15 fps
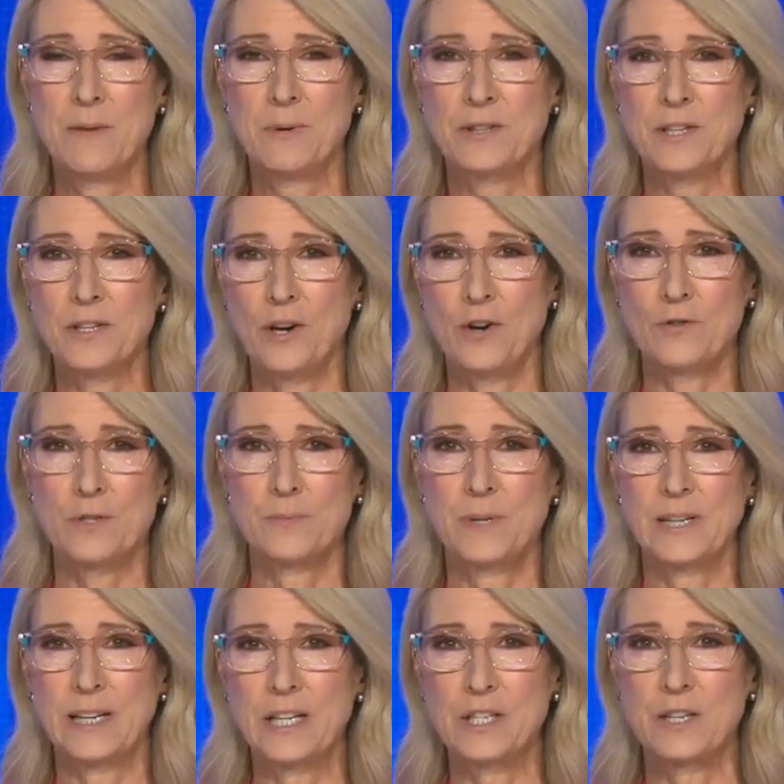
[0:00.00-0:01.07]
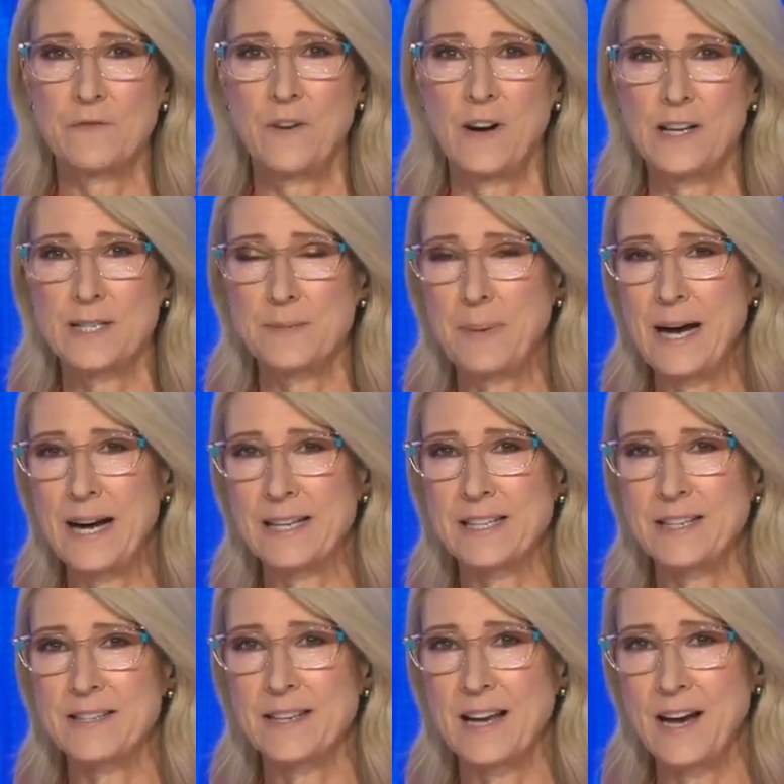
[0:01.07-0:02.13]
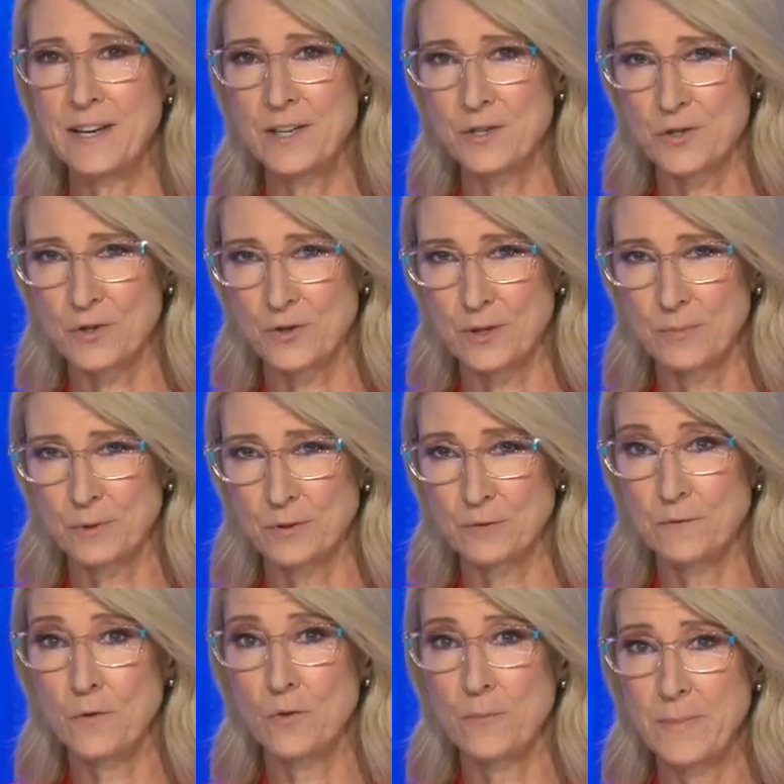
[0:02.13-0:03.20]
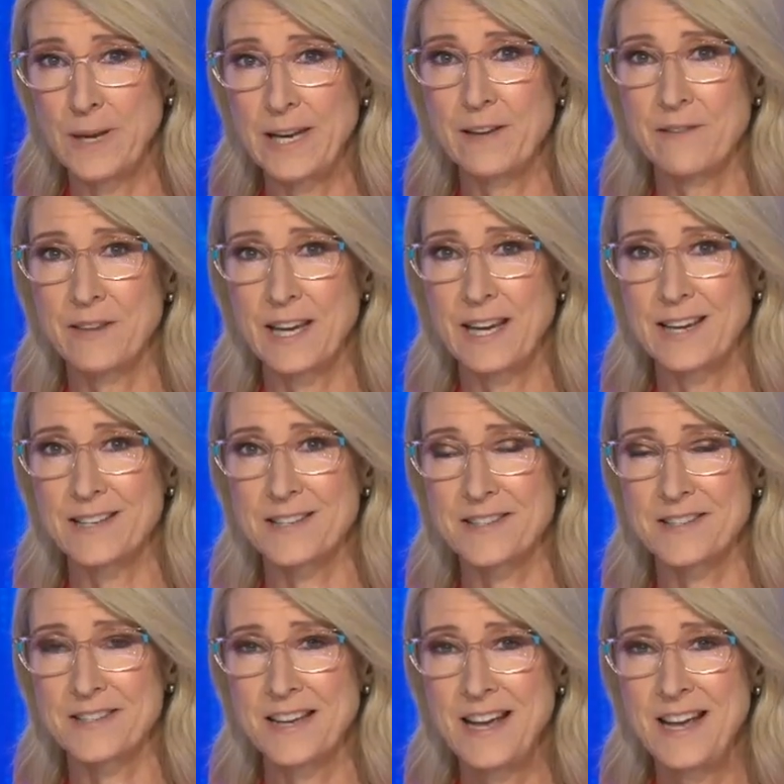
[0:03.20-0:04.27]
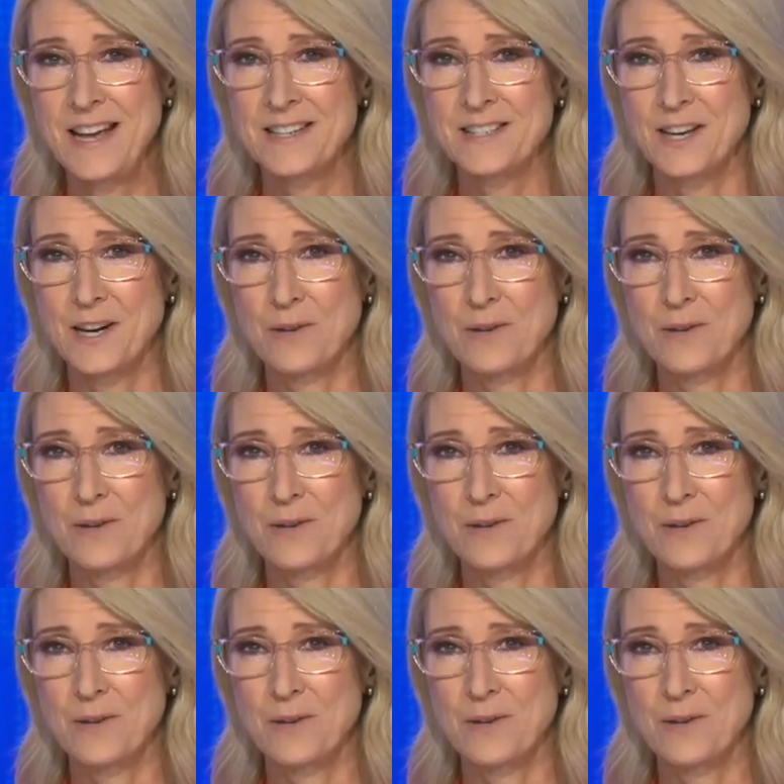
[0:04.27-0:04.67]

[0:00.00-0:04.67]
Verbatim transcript: but that ultimately she finds parties unenjoyable for many of the guests. Di